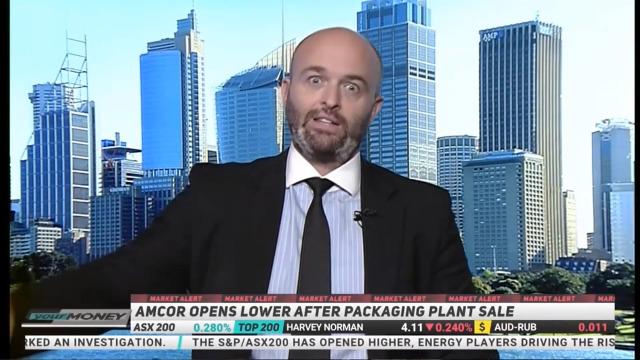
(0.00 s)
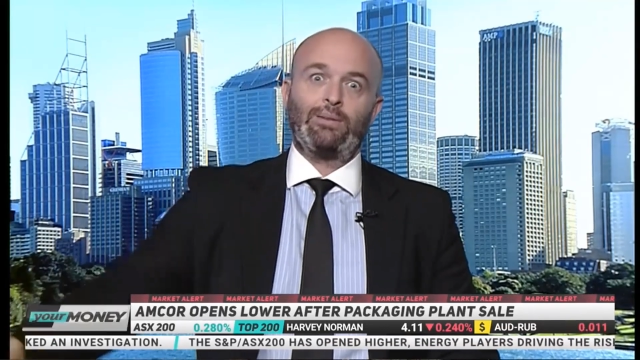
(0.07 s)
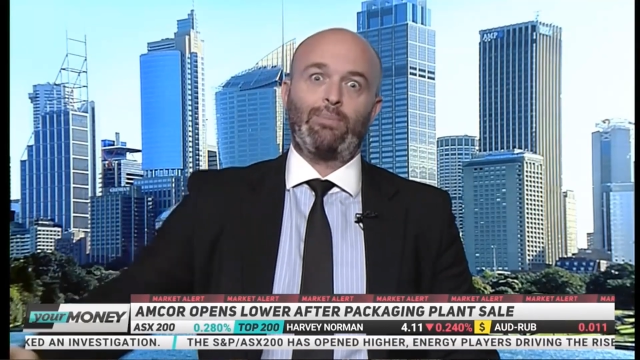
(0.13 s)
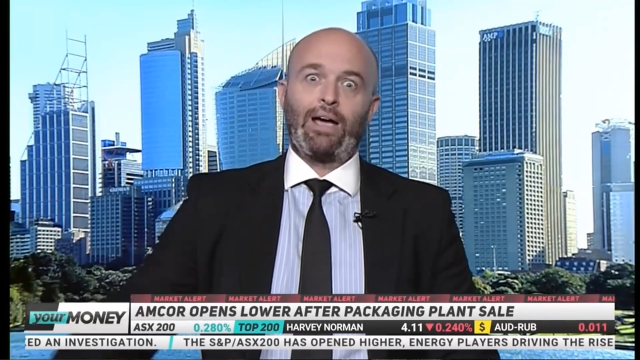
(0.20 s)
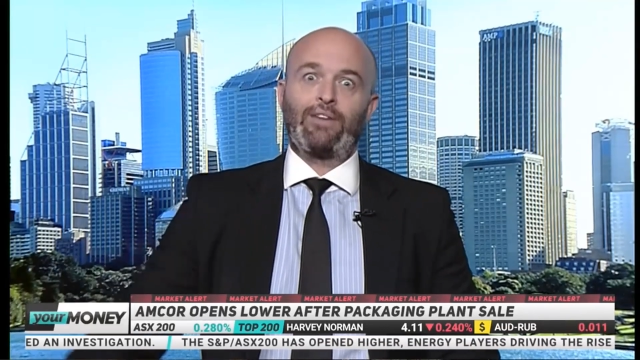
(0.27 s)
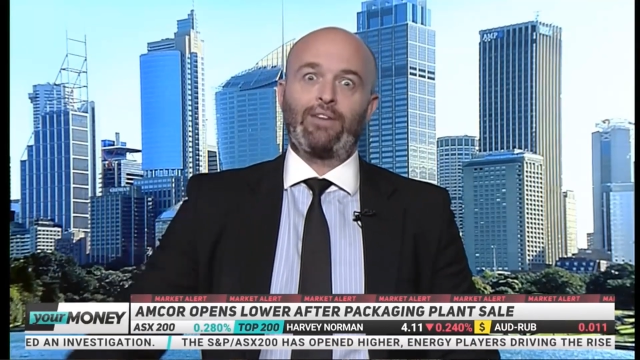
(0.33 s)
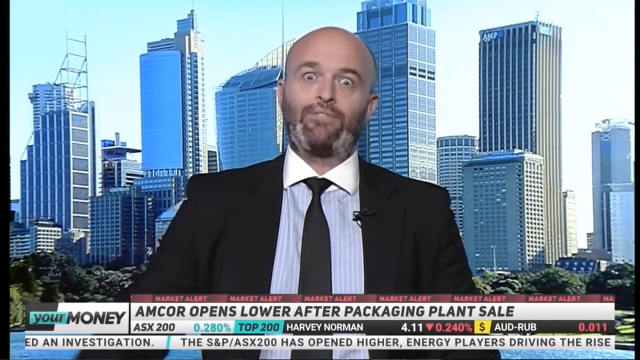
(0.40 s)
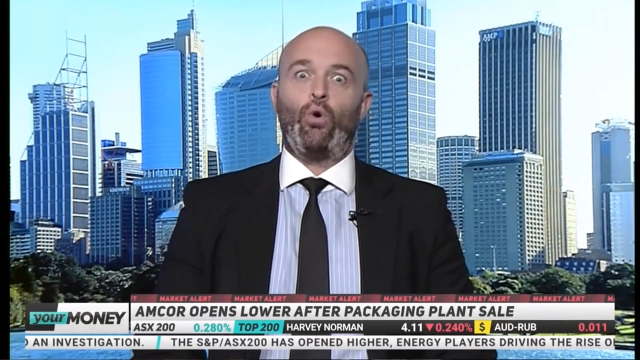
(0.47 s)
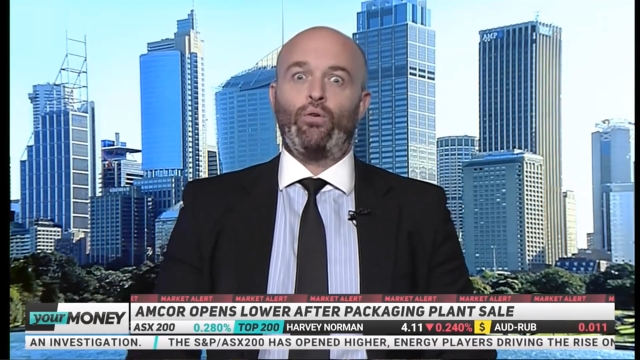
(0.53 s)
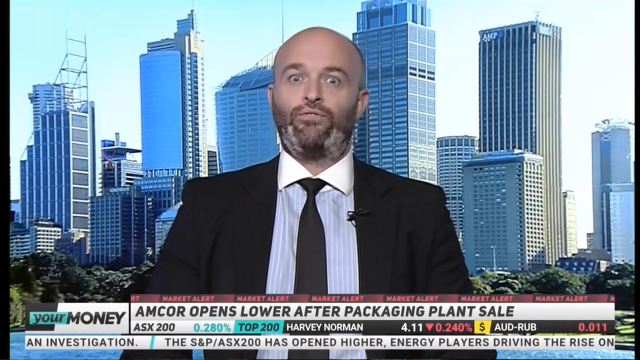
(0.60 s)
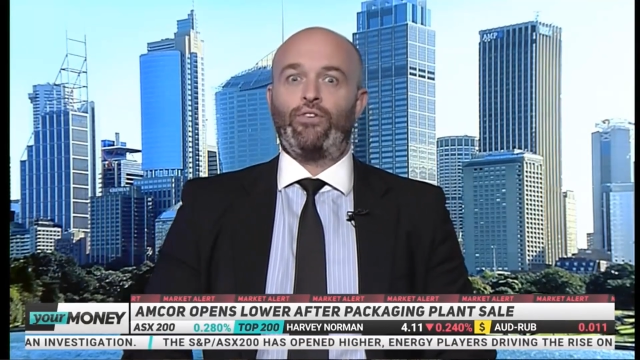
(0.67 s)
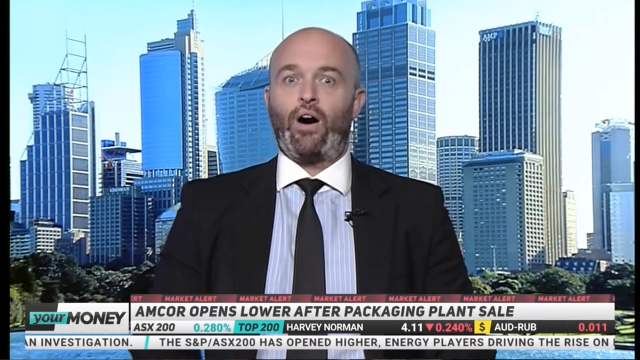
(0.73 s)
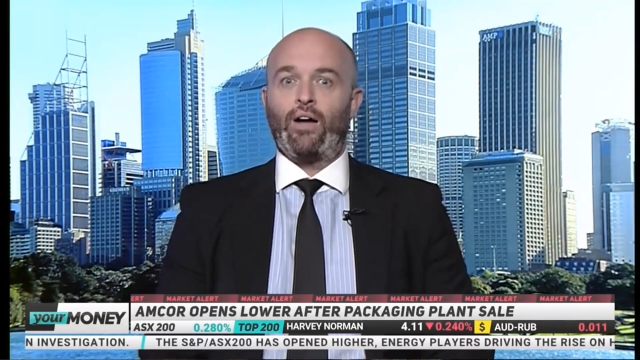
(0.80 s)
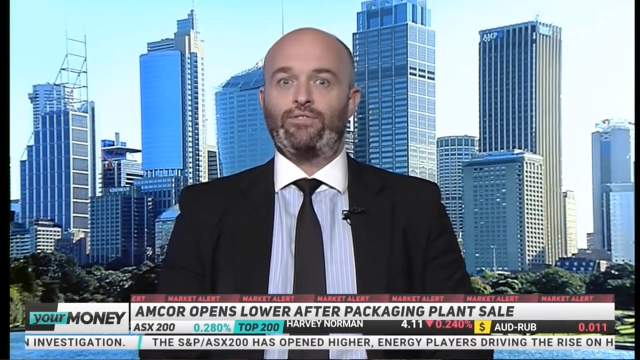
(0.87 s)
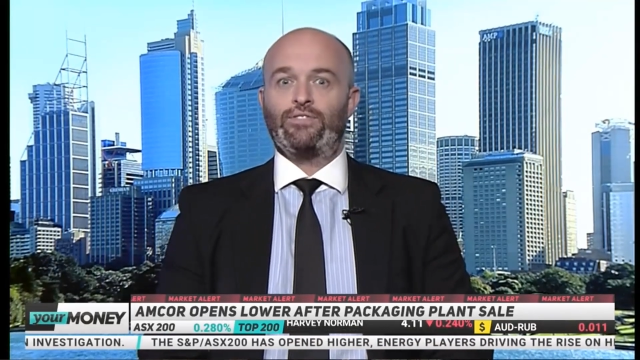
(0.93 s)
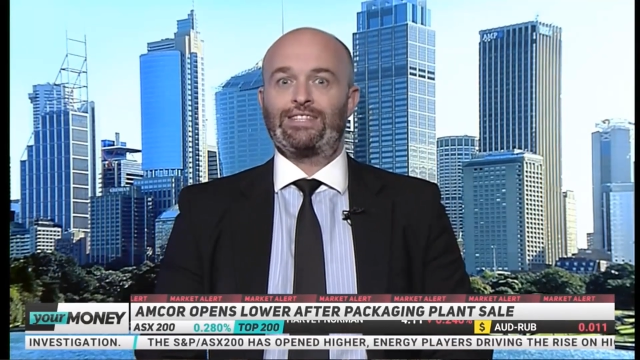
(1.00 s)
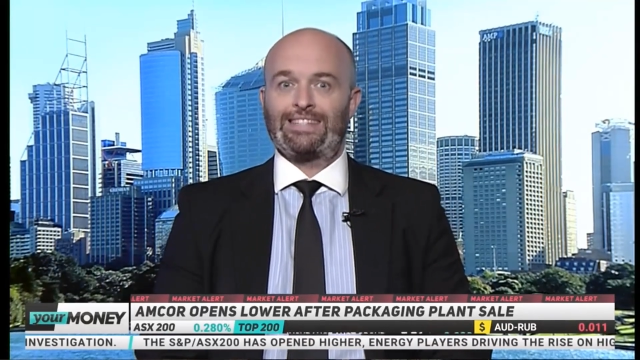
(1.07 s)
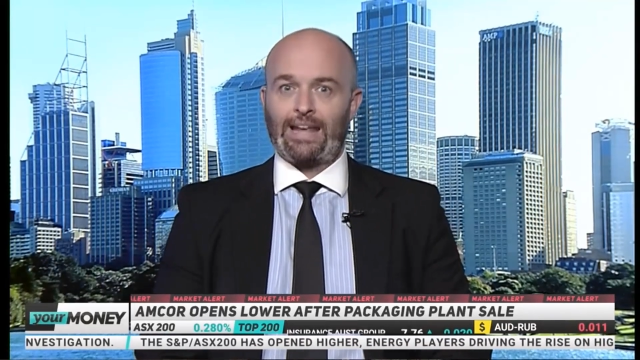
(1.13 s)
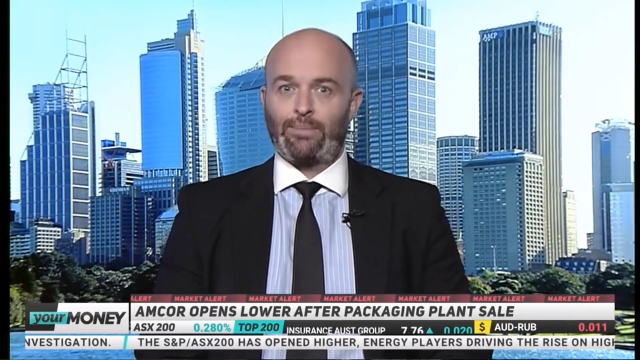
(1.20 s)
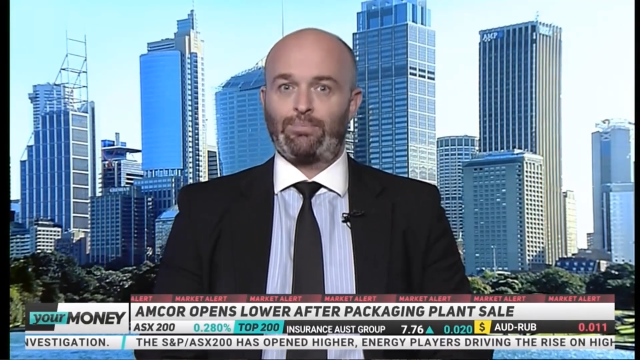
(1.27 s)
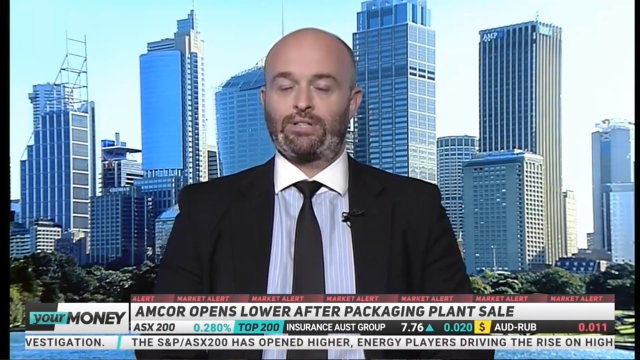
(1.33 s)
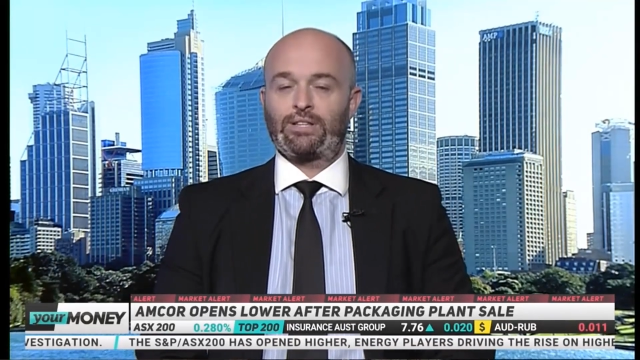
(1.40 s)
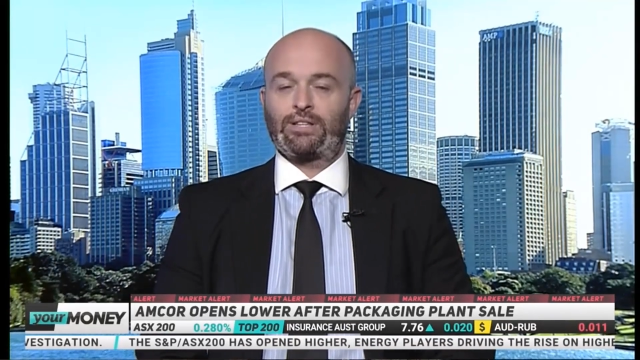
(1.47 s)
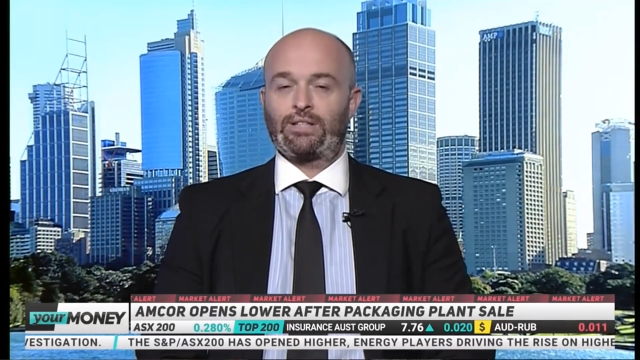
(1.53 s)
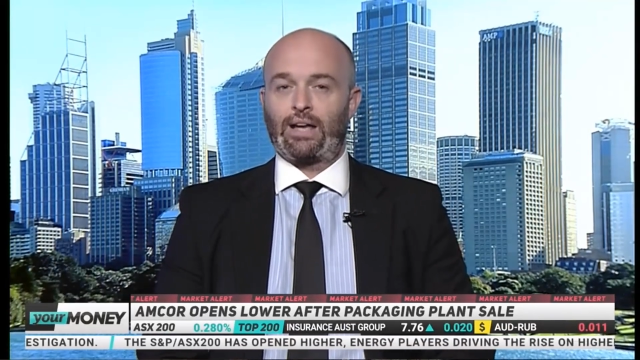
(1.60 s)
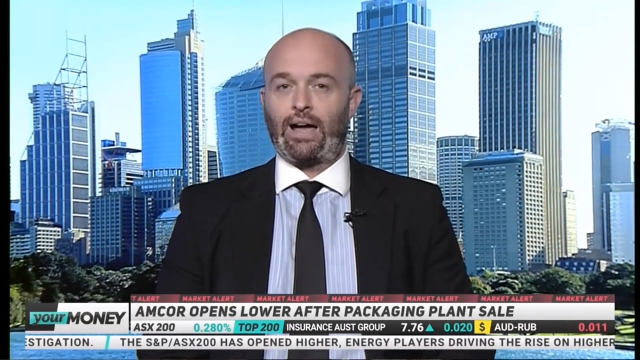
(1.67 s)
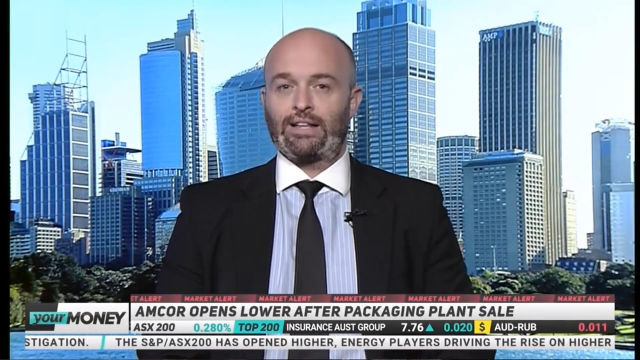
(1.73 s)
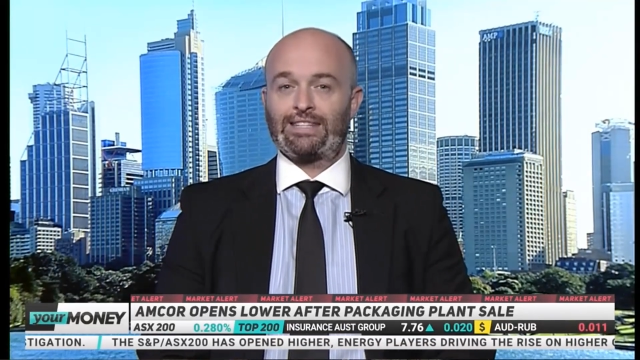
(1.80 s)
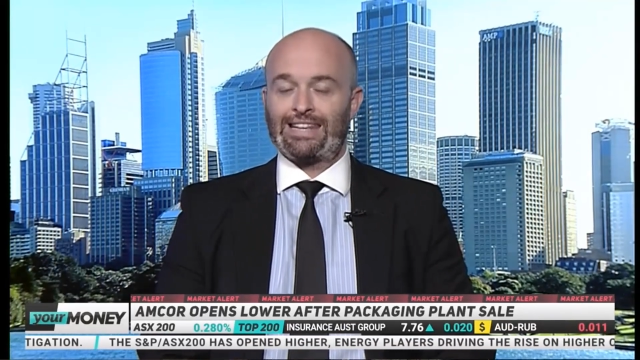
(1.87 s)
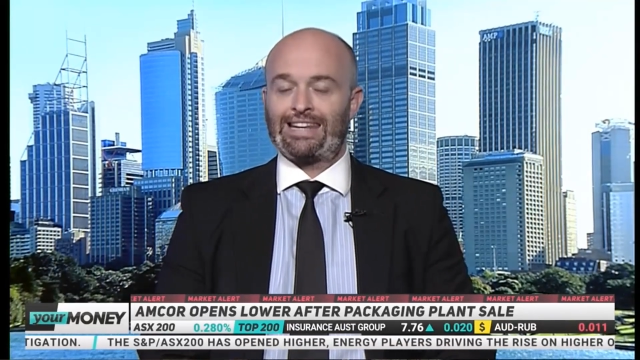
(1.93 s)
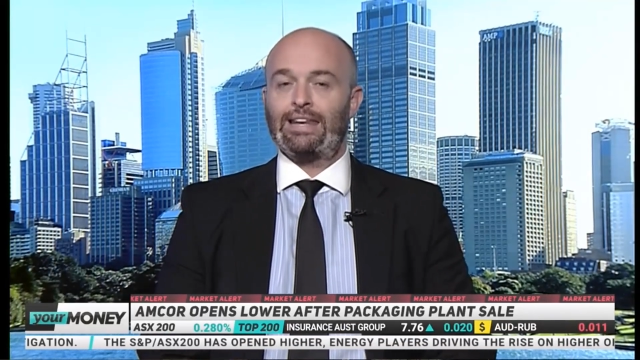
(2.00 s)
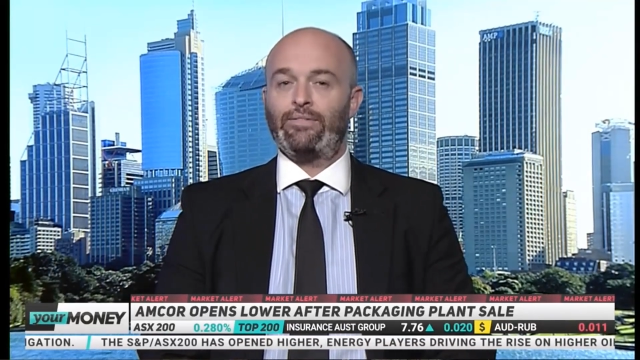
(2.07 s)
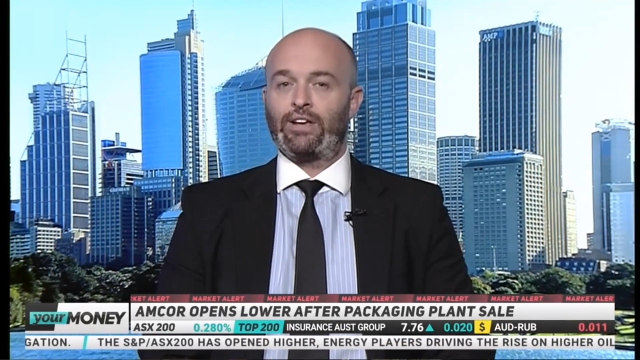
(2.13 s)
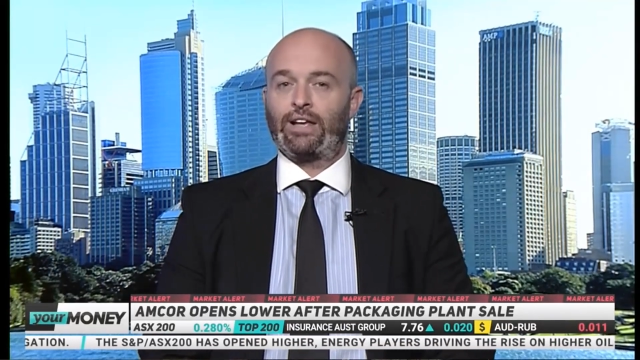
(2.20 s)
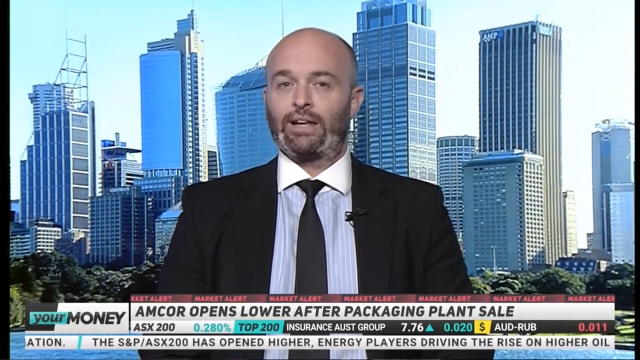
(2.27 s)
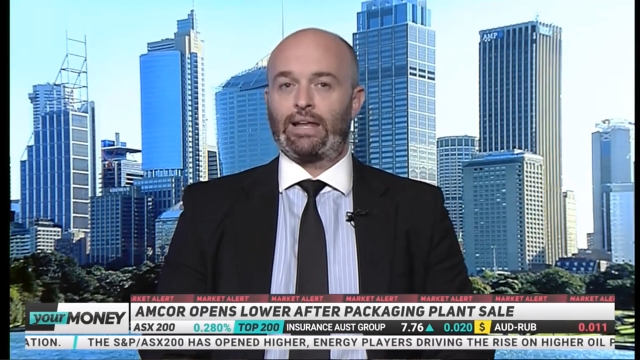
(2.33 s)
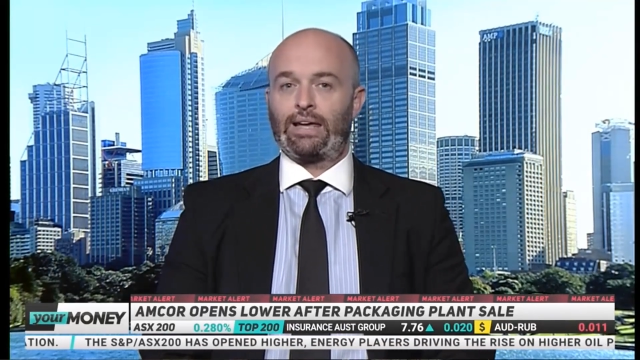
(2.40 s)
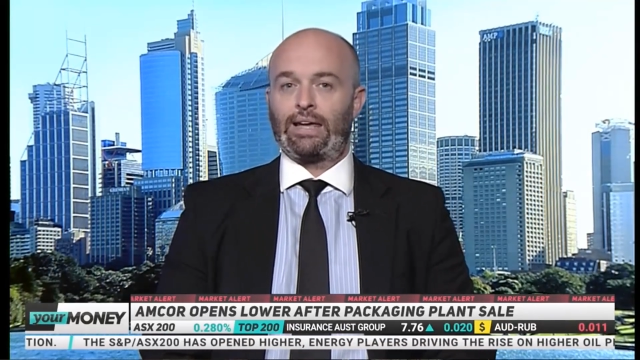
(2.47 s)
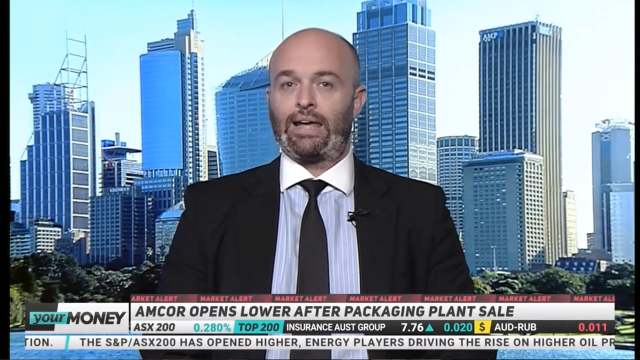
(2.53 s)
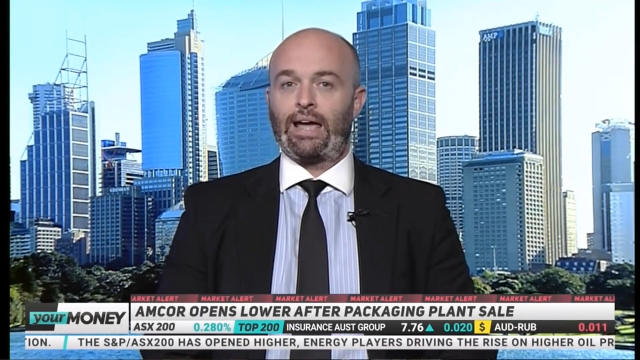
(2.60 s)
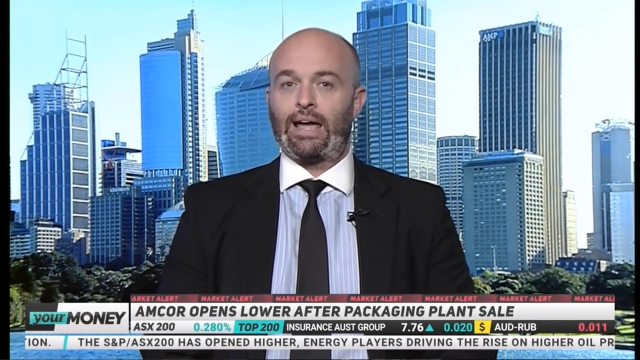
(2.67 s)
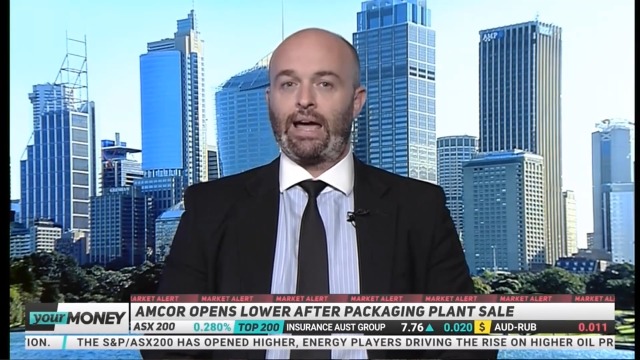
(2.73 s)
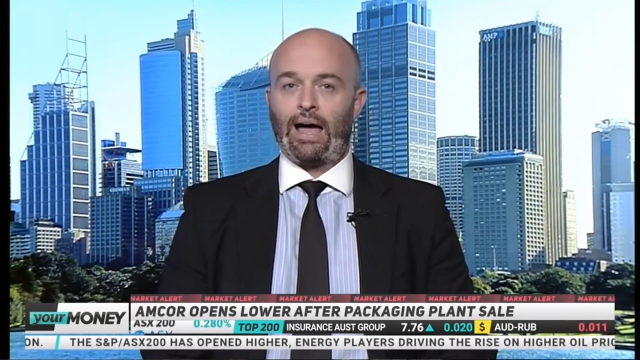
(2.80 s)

to make 4 or 5 steps significantly